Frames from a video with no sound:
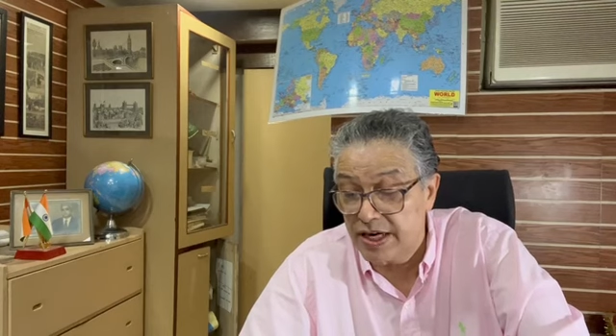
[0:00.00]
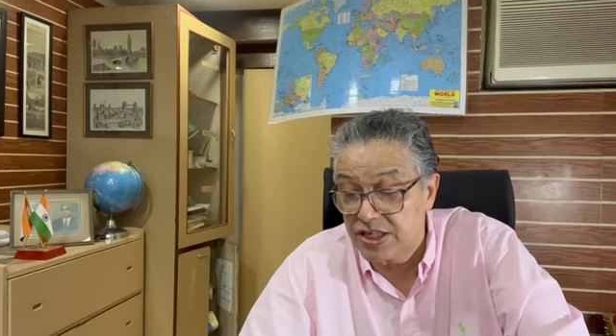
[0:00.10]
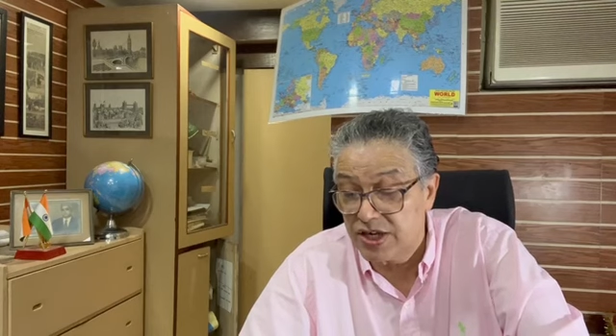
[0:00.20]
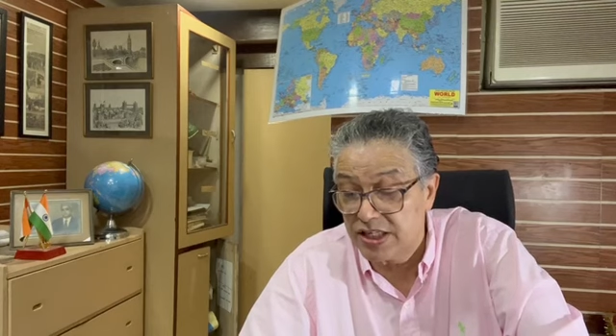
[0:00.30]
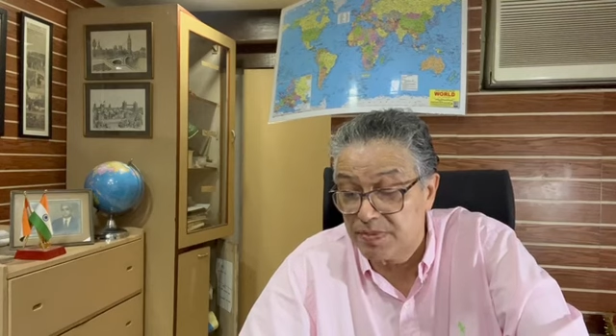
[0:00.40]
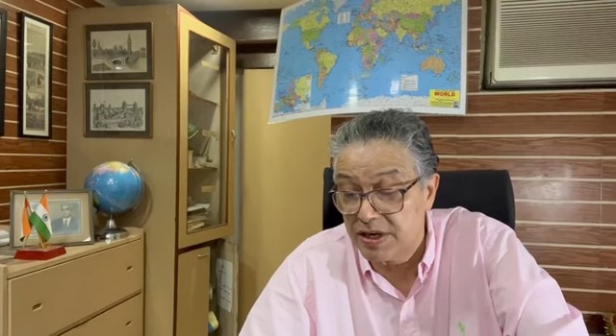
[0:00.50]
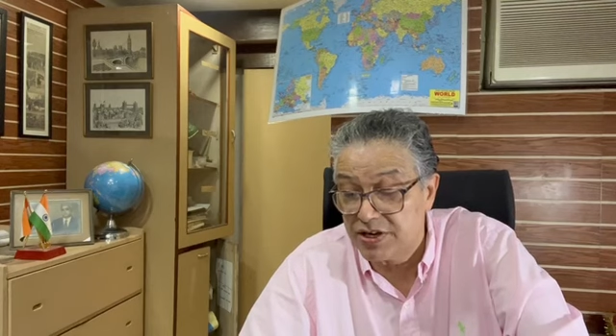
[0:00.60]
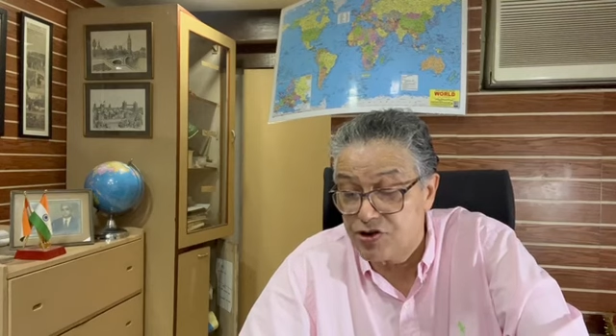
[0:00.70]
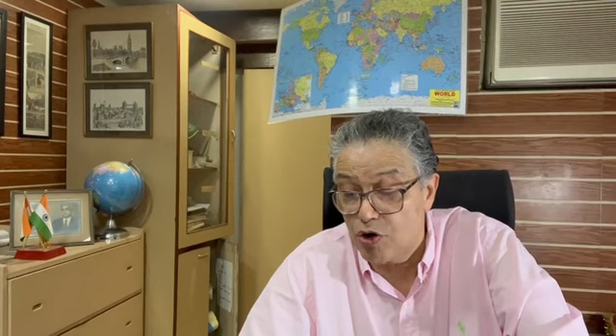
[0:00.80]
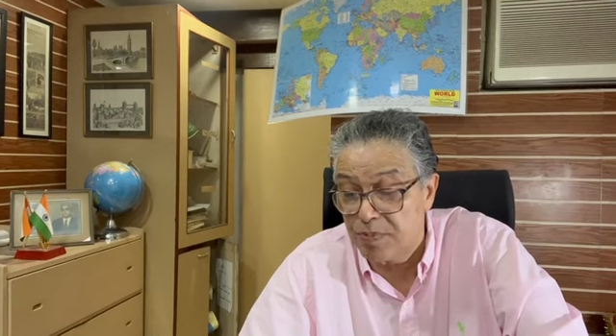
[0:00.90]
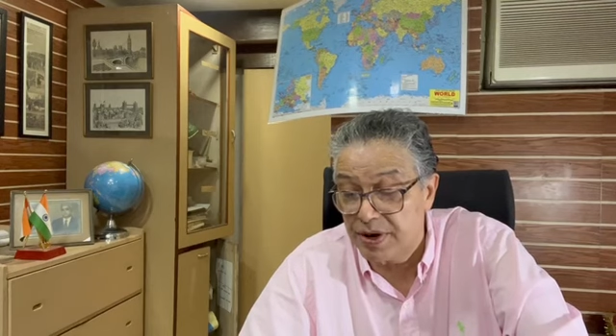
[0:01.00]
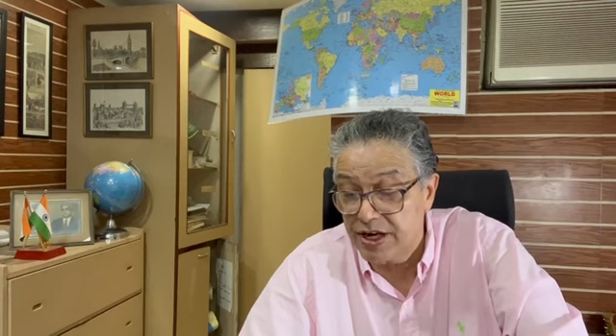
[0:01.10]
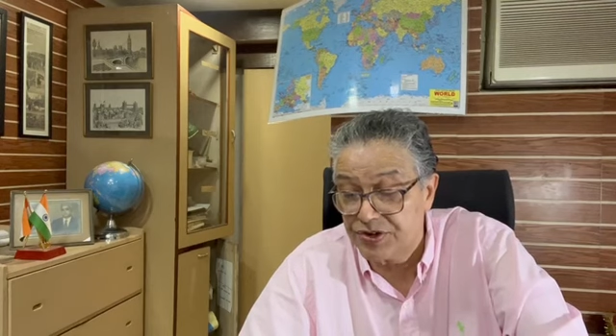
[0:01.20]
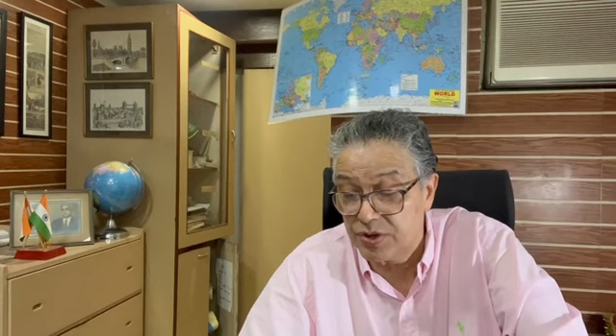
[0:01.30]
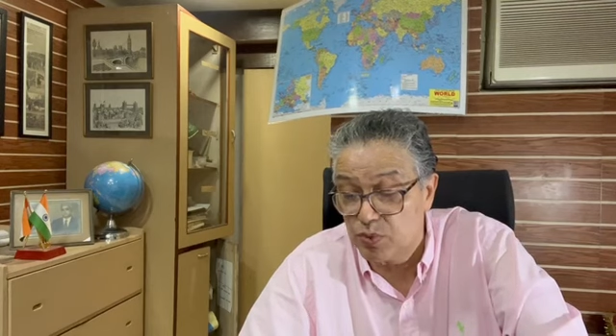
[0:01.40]
Israel's military
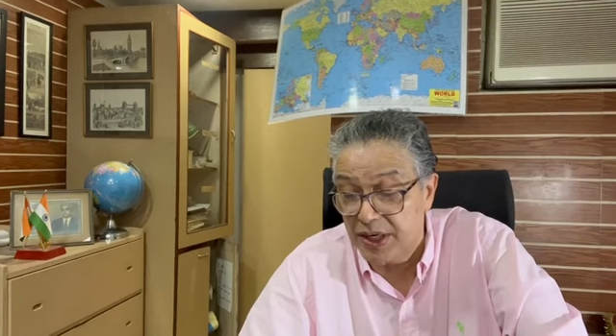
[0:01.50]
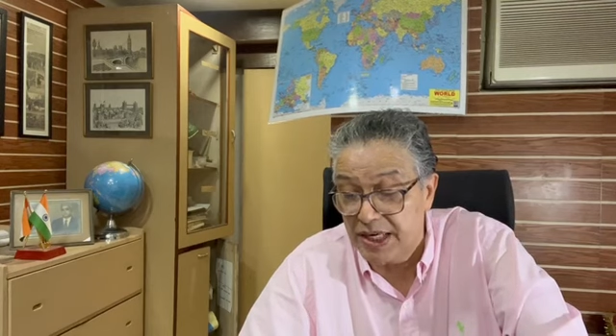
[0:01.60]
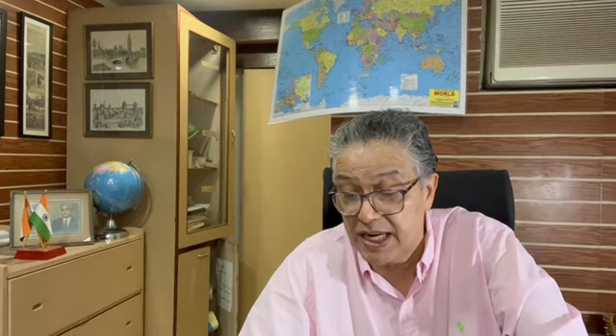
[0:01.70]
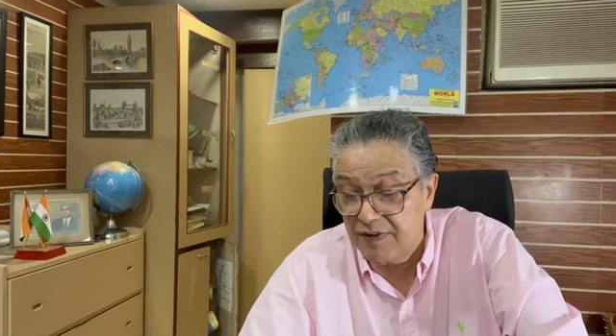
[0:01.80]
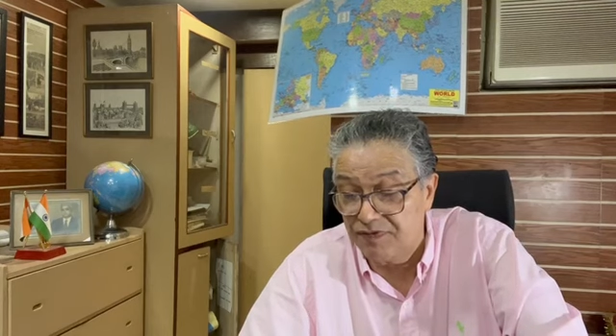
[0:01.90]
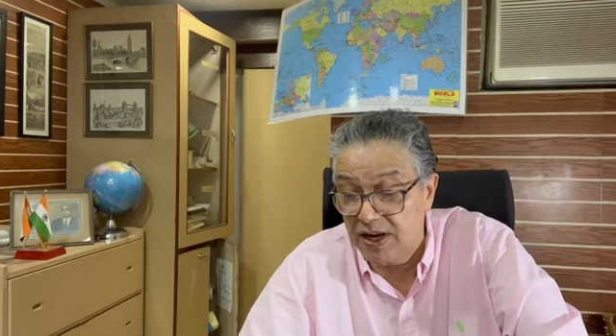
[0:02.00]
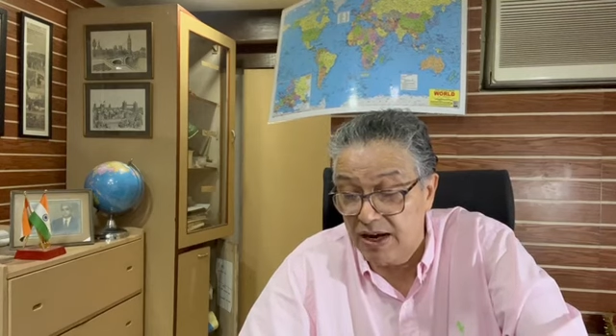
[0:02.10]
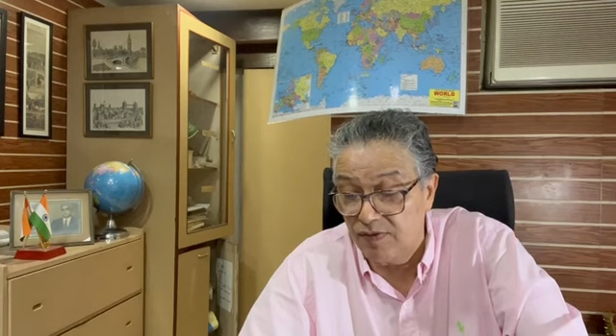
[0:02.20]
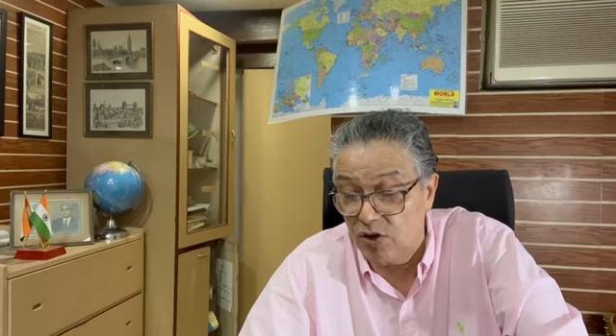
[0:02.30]
operation with tough love